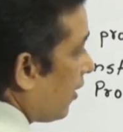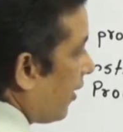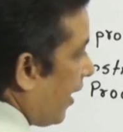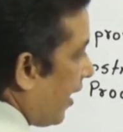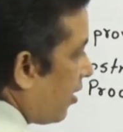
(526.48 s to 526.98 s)

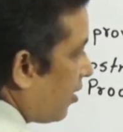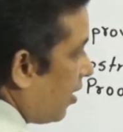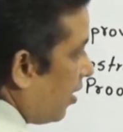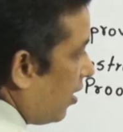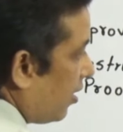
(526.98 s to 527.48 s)
and
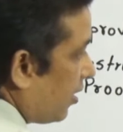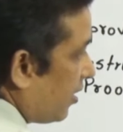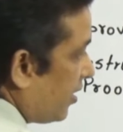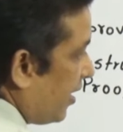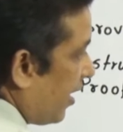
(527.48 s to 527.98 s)
the
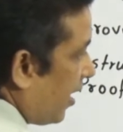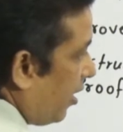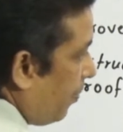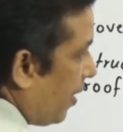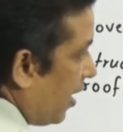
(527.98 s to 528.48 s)

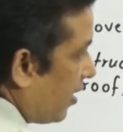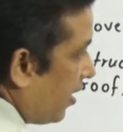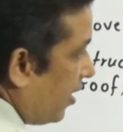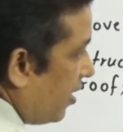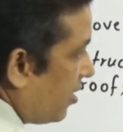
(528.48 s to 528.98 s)
second part
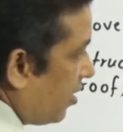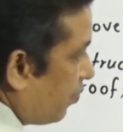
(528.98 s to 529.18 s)
is